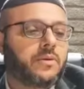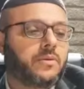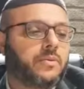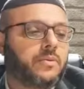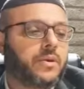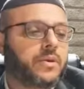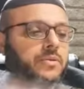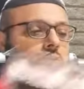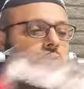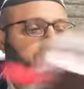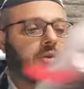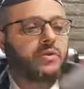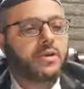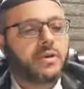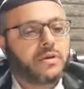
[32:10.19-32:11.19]
We
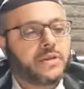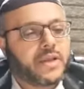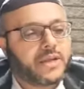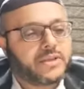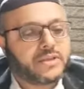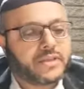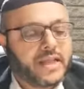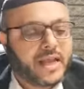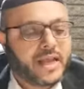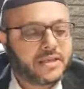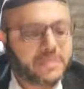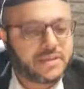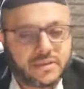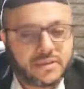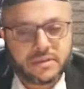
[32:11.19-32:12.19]
continue in our next
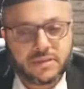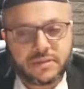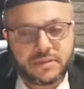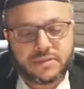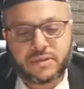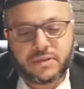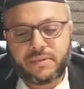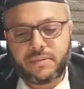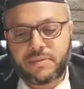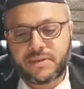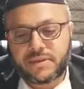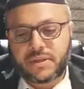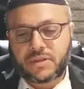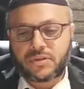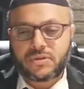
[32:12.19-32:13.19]
class. It's going to be
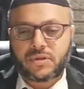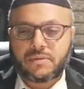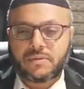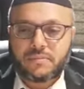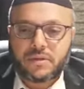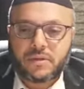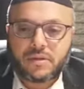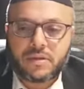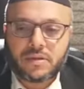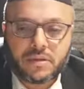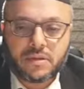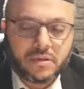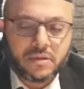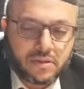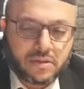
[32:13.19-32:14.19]
Bezrat Hashem
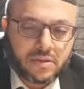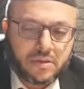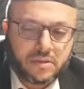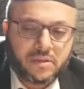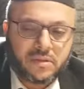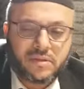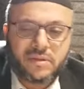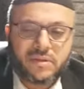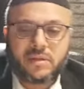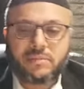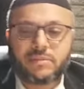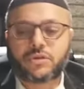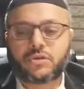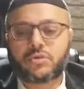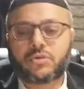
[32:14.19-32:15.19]
a little
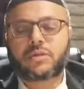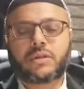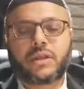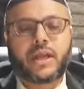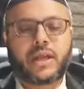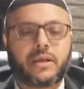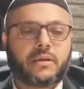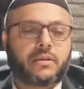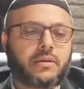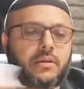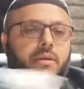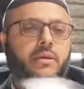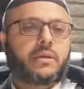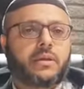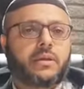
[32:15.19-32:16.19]
bit short today.
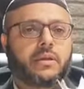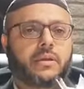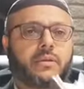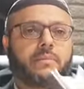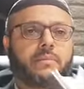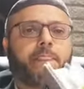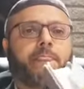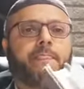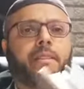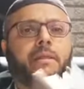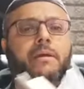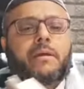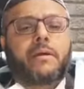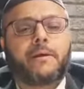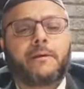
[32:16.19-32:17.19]

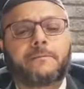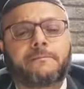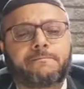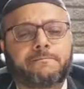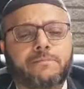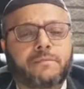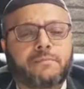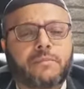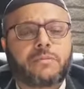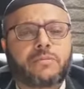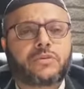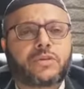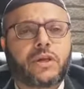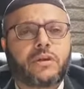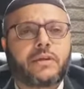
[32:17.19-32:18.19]

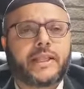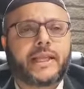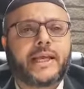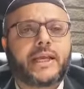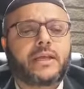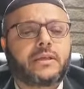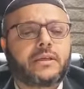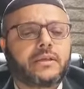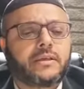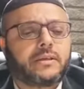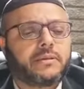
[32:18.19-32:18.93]
Momentarily.